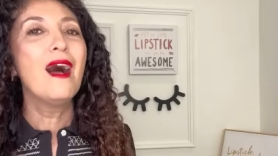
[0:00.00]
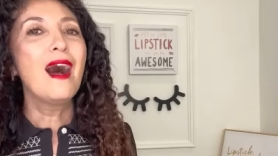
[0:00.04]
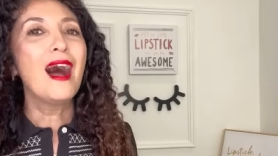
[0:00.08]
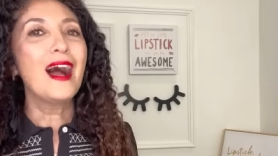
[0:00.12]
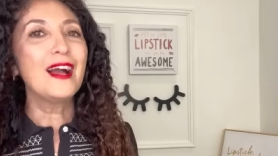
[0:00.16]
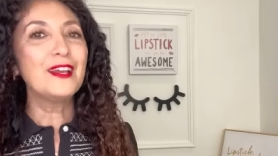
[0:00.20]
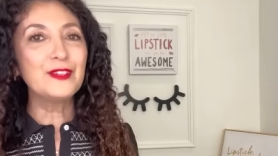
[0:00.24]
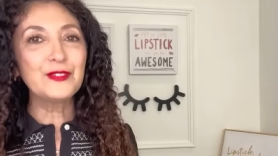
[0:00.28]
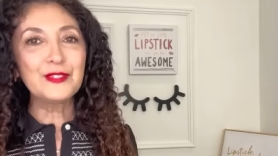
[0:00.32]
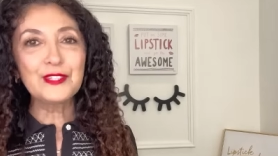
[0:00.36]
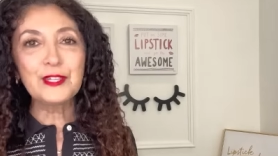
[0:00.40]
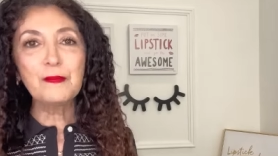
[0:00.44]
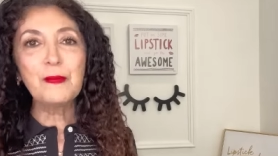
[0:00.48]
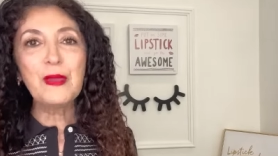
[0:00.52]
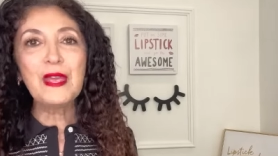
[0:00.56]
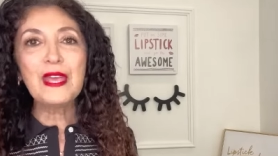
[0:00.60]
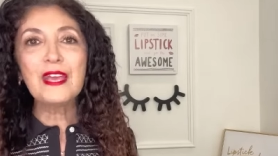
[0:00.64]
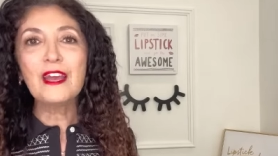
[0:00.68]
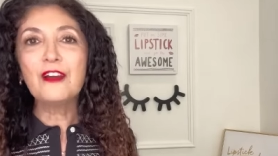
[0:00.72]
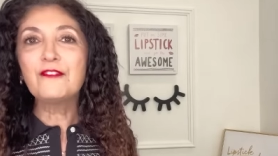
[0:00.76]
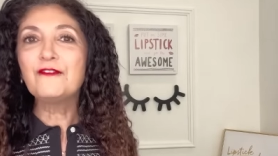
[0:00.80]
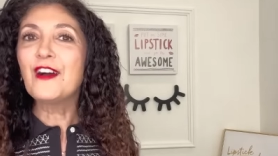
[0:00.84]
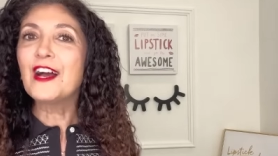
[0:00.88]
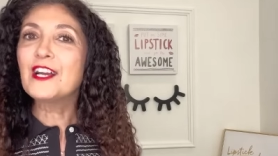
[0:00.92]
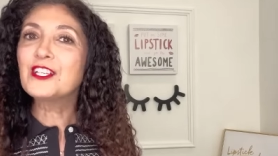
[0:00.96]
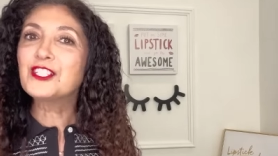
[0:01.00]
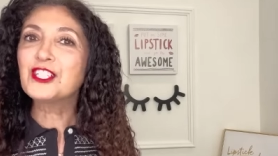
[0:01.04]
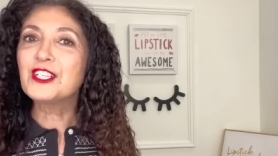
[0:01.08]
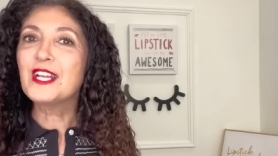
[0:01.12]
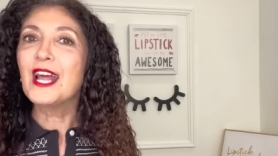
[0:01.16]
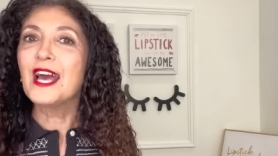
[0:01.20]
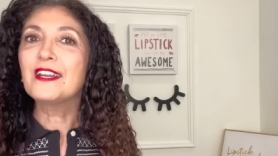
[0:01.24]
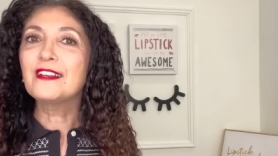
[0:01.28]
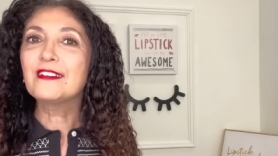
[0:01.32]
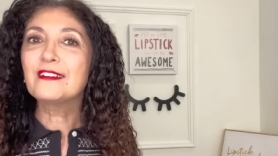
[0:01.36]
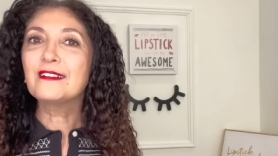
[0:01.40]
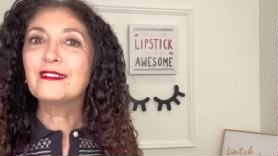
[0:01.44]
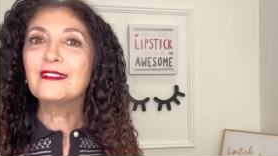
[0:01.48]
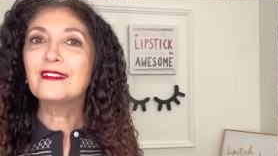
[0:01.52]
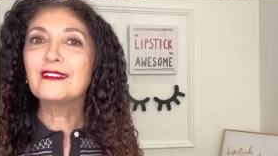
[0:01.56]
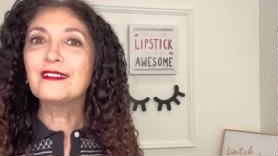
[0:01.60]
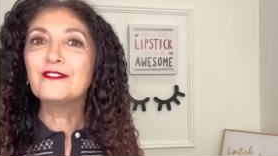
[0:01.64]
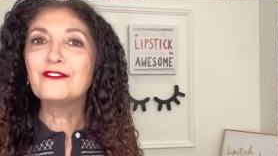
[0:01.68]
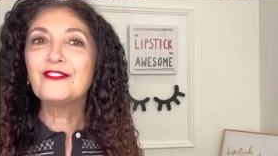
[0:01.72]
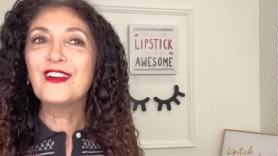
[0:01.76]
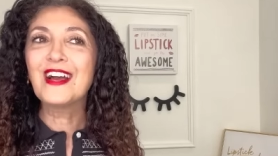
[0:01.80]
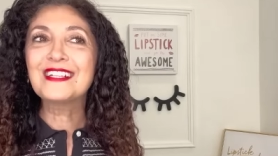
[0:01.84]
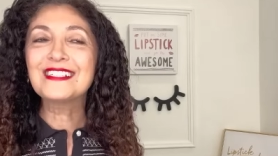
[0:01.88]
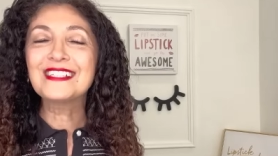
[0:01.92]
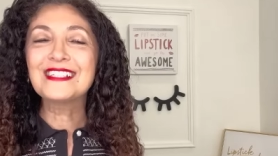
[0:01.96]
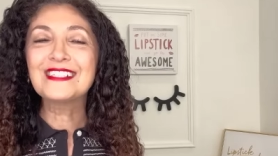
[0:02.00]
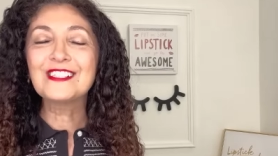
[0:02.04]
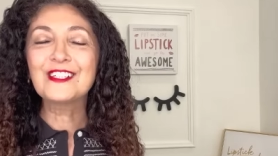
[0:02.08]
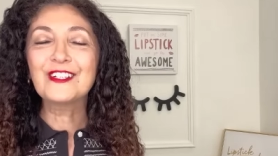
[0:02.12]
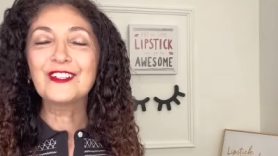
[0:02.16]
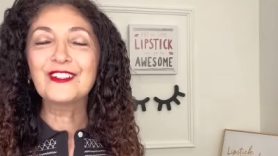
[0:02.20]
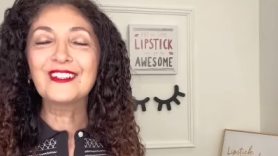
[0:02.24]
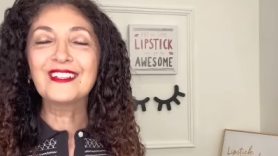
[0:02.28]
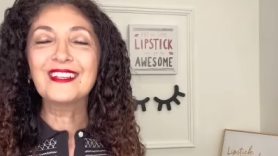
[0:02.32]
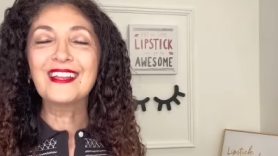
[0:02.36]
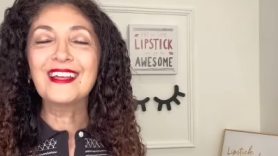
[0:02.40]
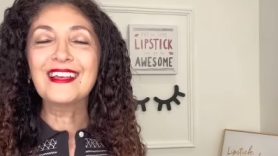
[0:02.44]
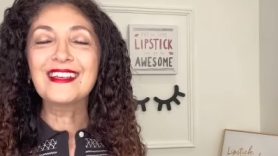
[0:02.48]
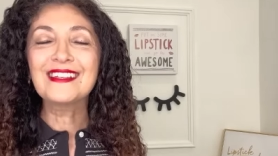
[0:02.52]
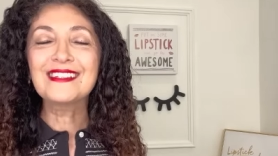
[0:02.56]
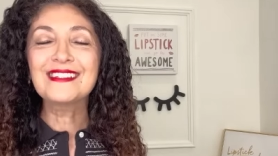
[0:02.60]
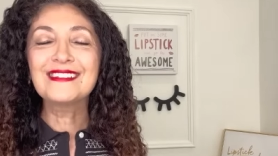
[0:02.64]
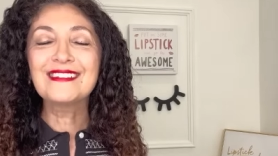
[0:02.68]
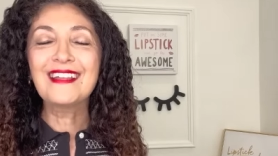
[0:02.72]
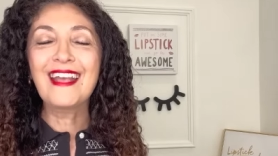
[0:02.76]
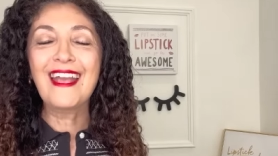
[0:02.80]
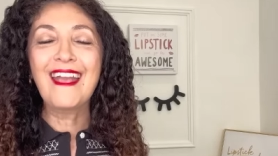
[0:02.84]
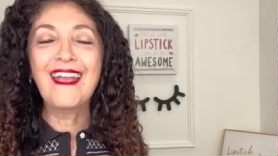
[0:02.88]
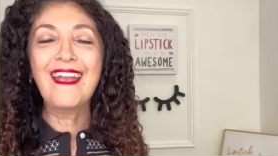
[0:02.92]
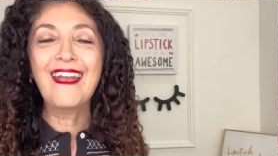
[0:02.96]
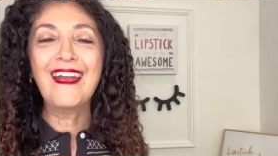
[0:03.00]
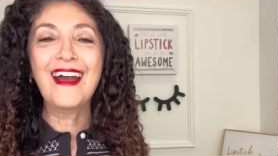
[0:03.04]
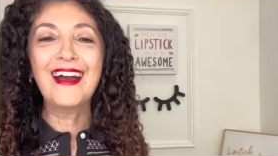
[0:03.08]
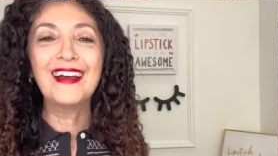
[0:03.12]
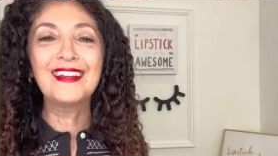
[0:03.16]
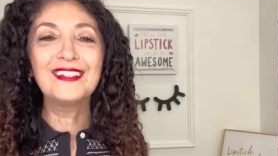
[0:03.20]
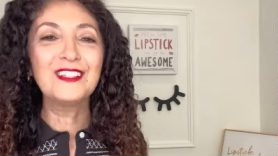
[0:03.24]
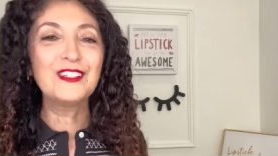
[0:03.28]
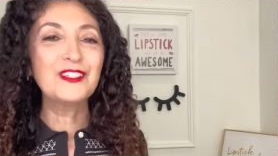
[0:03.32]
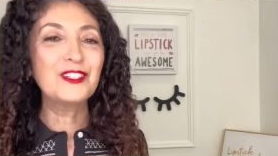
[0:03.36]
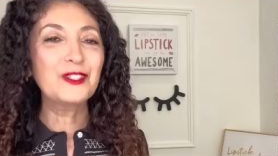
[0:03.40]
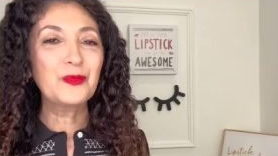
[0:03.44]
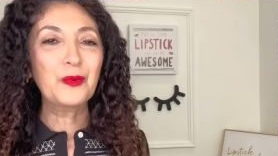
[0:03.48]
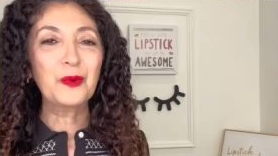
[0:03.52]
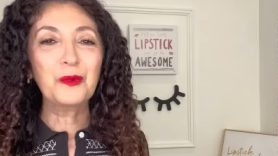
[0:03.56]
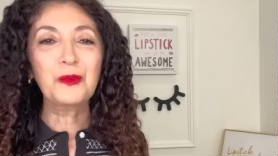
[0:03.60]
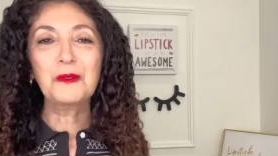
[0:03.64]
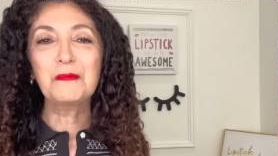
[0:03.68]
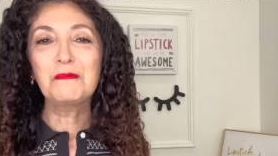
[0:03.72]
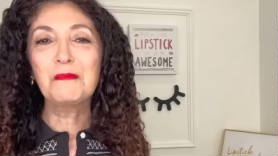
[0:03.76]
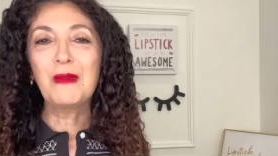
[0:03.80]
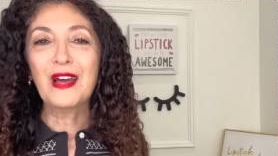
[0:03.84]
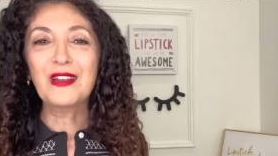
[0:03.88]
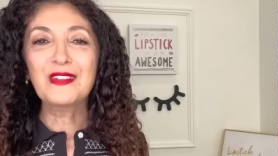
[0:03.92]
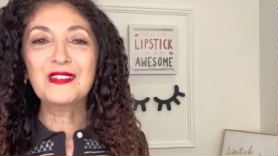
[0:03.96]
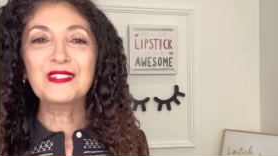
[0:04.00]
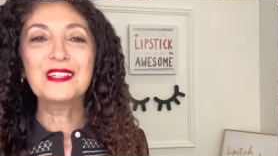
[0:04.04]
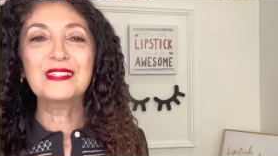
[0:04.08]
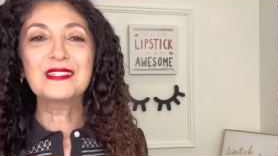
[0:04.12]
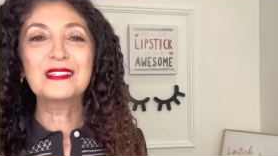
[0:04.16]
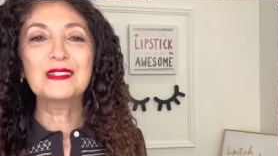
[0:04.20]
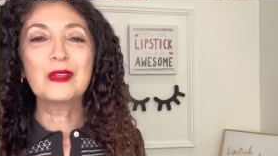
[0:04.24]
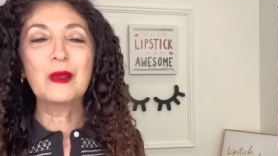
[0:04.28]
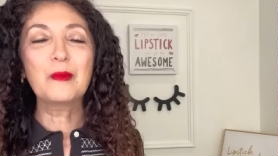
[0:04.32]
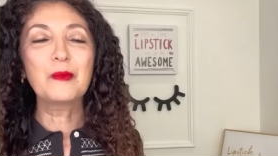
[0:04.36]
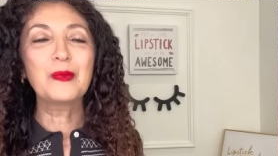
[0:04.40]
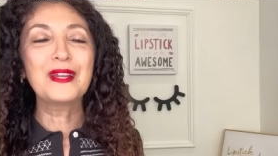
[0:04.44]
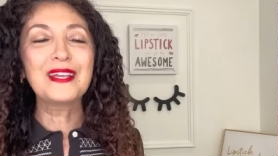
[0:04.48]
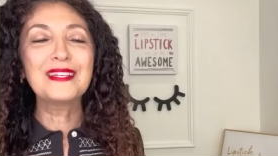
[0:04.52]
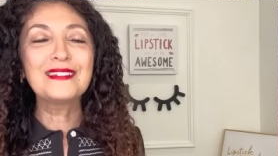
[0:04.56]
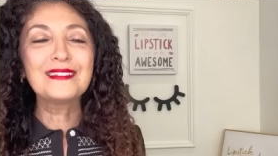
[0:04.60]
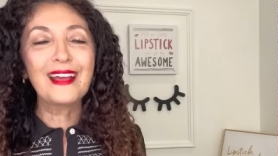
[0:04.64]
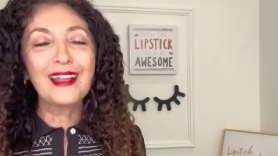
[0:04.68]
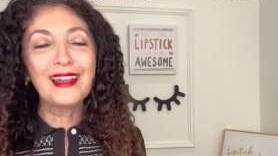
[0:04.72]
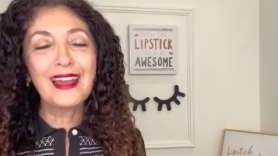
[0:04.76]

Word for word: I used to be a fashion editor and fashion journalist and used to work with models and celebrities,